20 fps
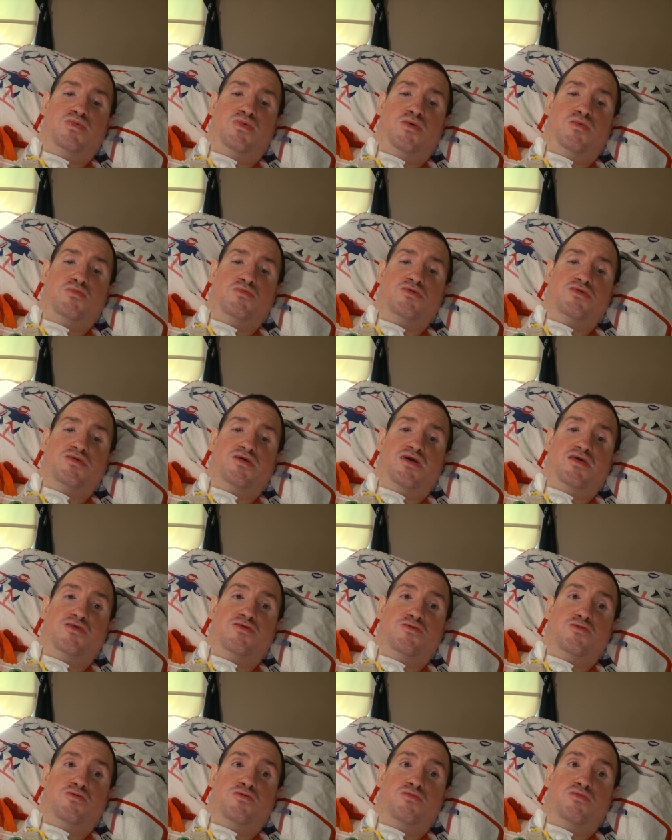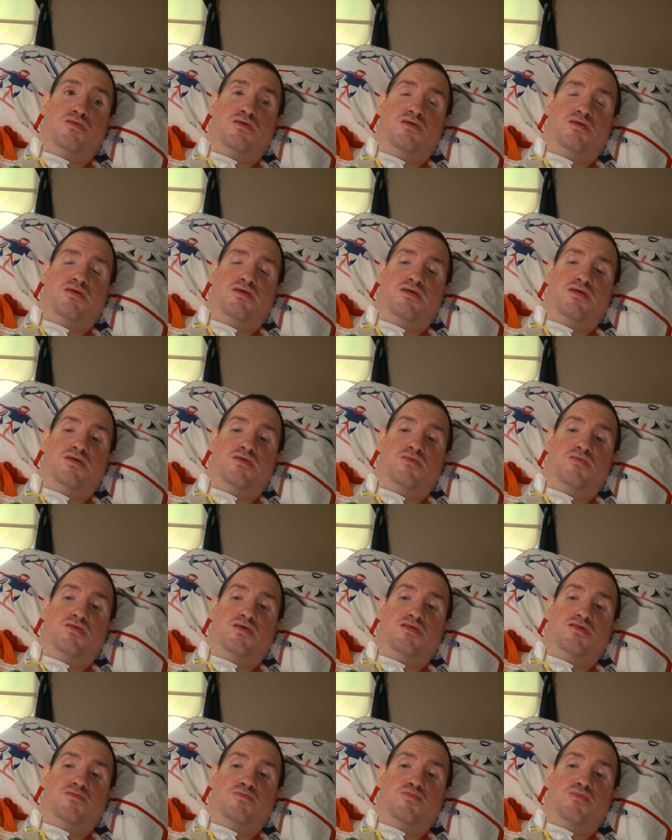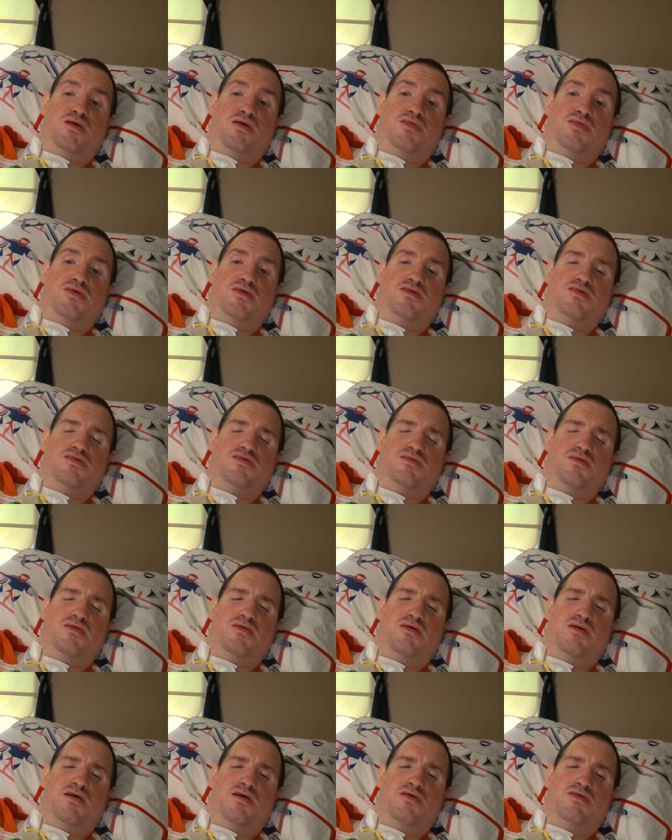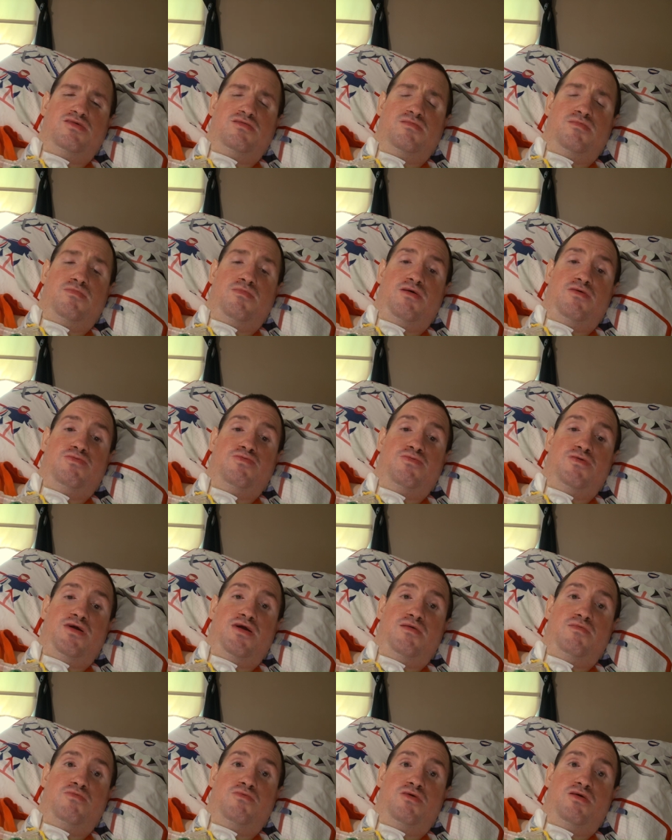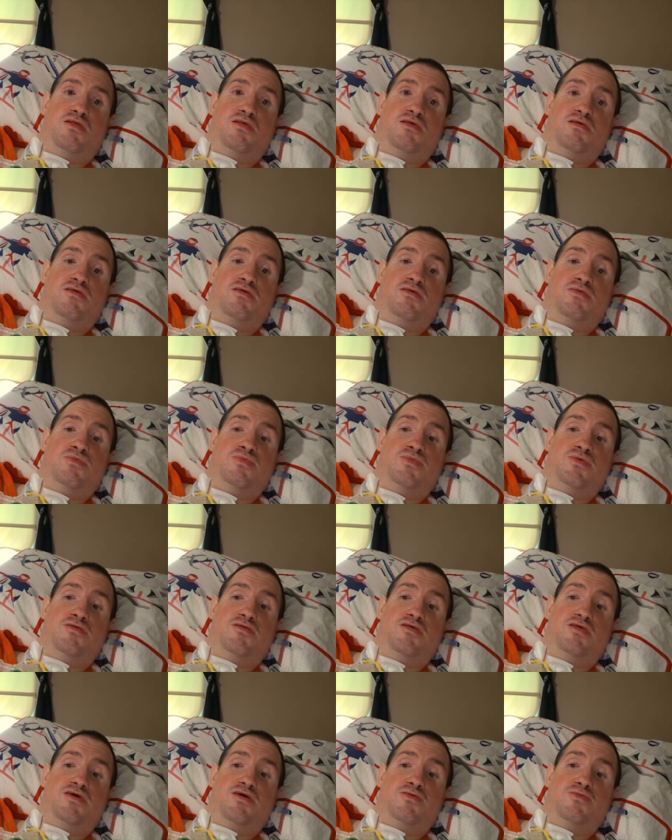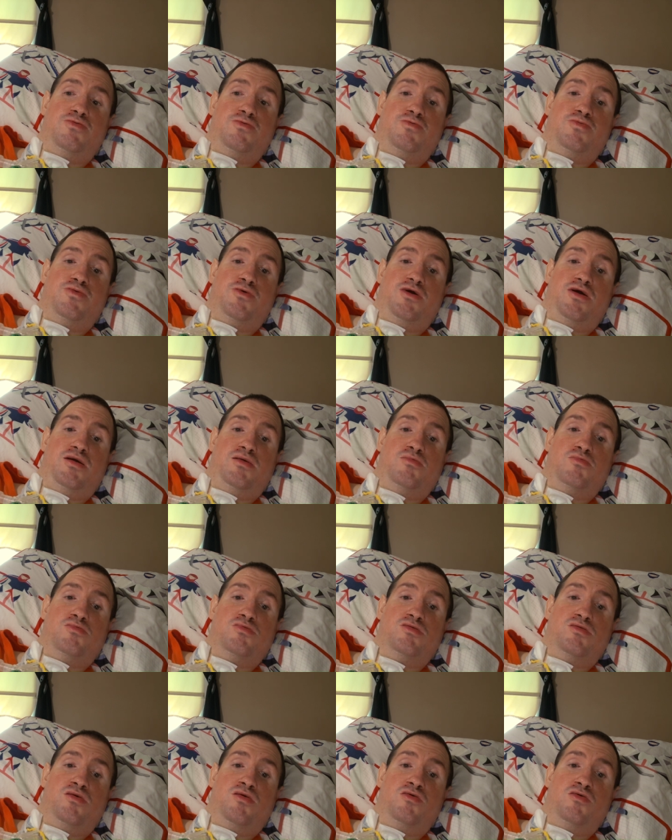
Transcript: Um, stay tuned to get the witness some of my favorite Philadelphia Flyers